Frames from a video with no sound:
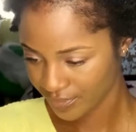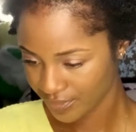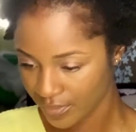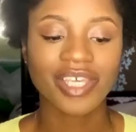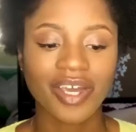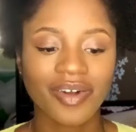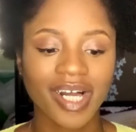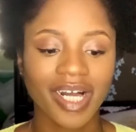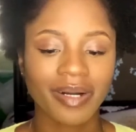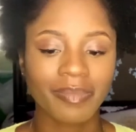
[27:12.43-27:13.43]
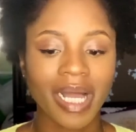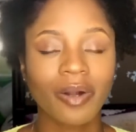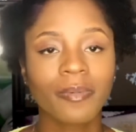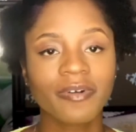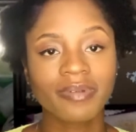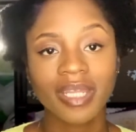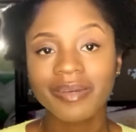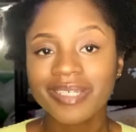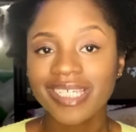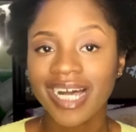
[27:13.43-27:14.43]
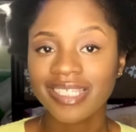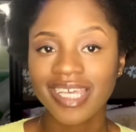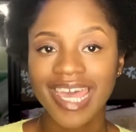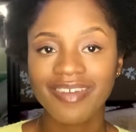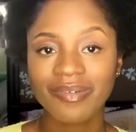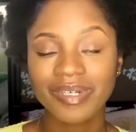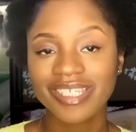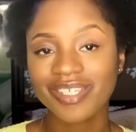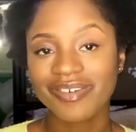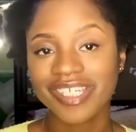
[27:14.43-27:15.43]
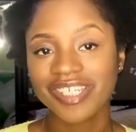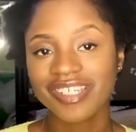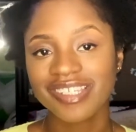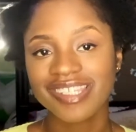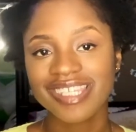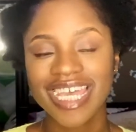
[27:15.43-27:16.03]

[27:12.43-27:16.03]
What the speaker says: So I hope I've been able to answer everybody's questions.